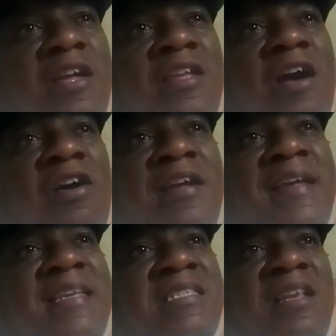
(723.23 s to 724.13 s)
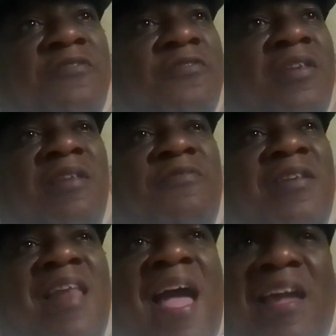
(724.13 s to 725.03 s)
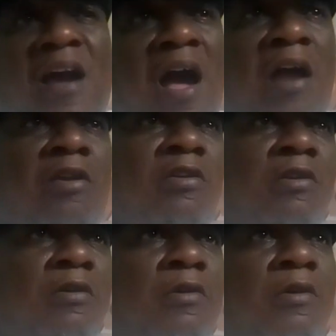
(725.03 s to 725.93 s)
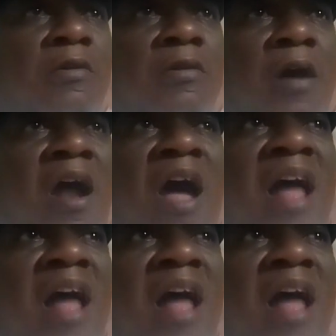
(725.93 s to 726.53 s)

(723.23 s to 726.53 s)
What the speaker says: you go easily if you like her. Her